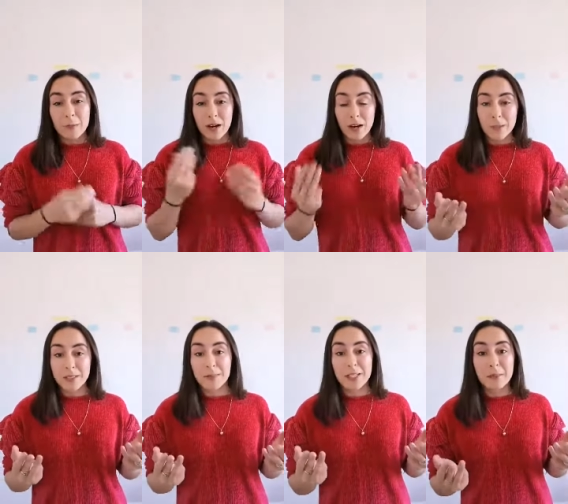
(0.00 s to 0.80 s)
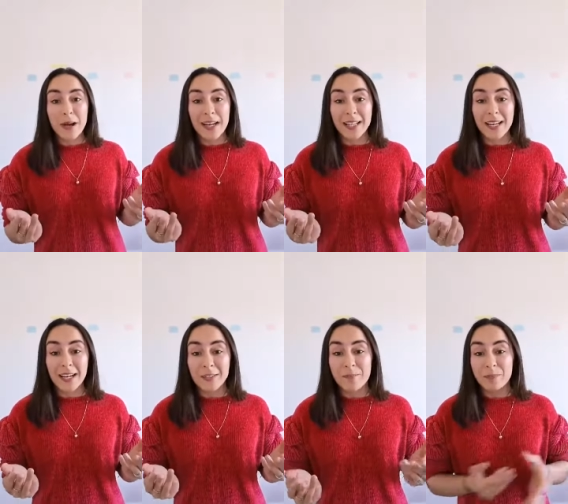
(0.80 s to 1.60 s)
And I'll be explaining
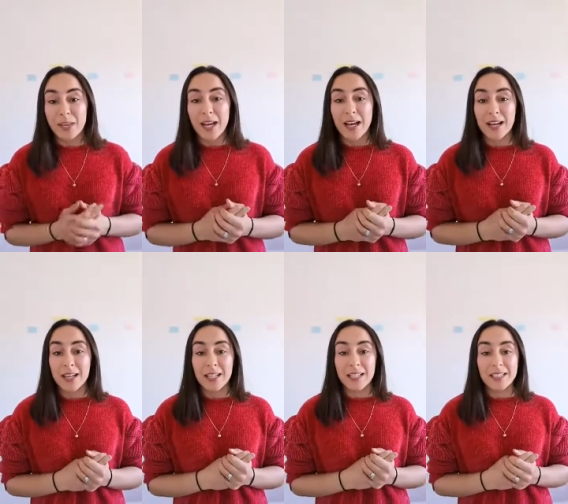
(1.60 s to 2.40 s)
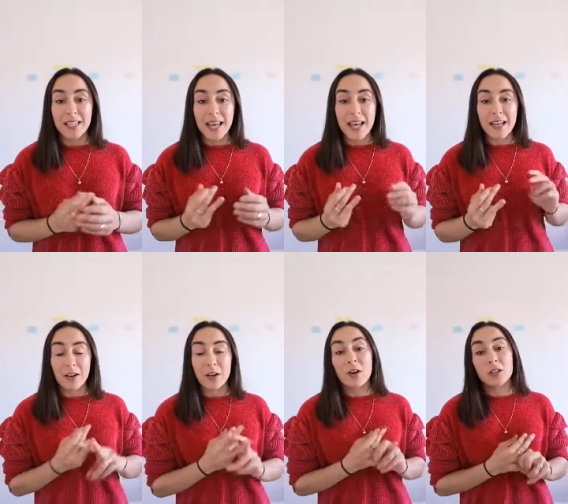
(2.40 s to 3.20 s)
that. And then
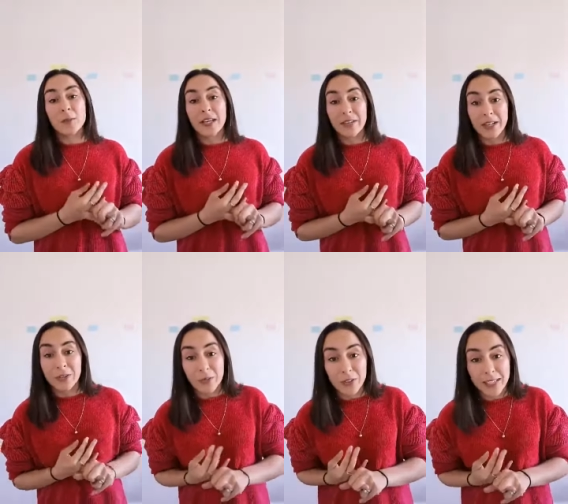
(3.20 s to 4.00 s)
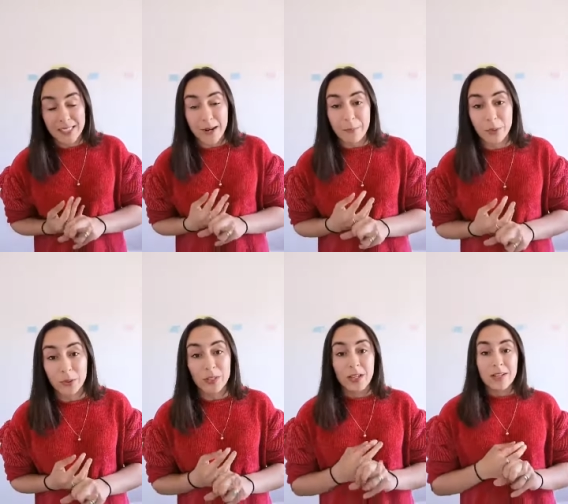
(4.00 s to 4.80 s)
I'll also be giving another example